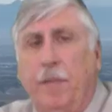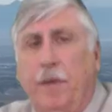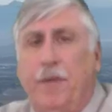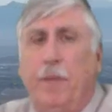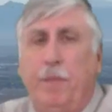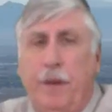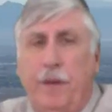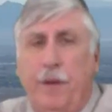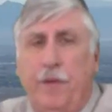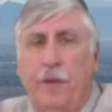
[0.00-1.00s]
but some
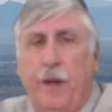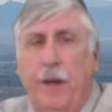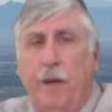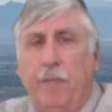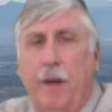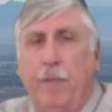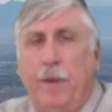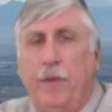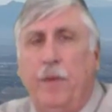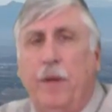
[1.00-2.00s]
pundits say it might
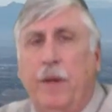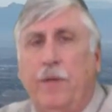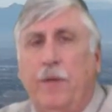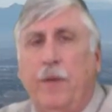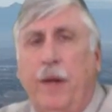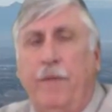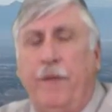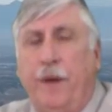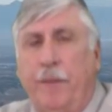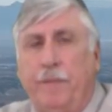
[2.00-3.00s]
be too little too late
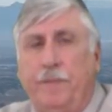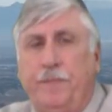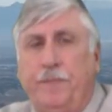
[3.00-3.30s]
for him.